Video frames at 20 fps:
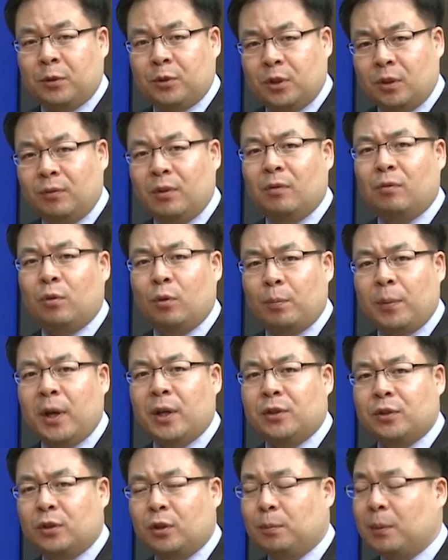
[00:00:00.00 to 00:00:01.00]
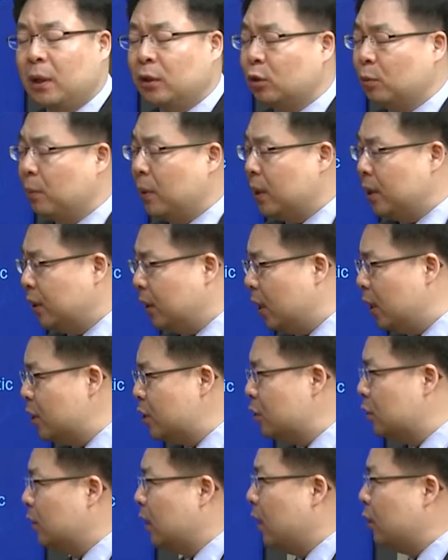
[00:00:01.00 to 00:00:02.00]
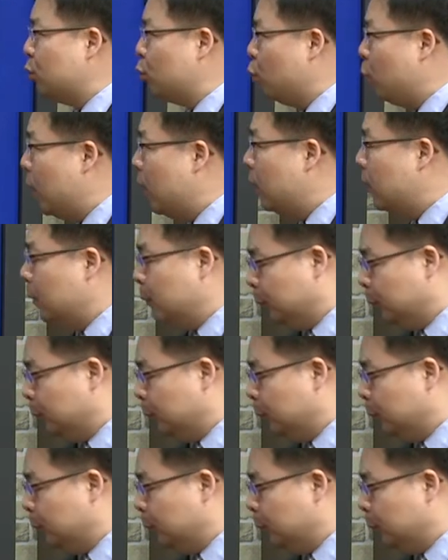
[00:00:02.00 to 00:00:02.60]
information about the medication as well.